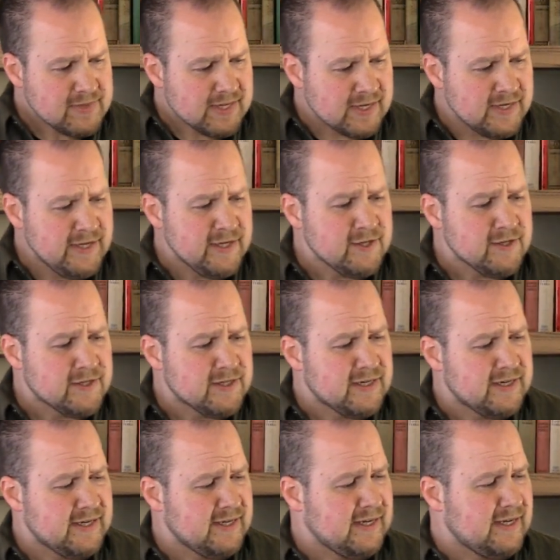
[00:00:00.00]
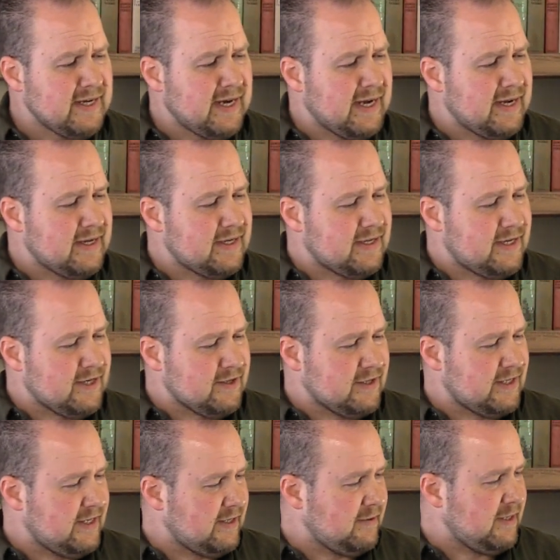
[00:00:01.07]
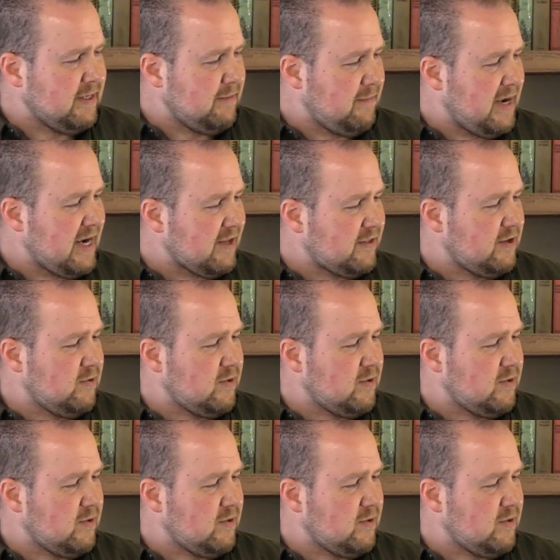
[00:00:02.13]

here in Matthew,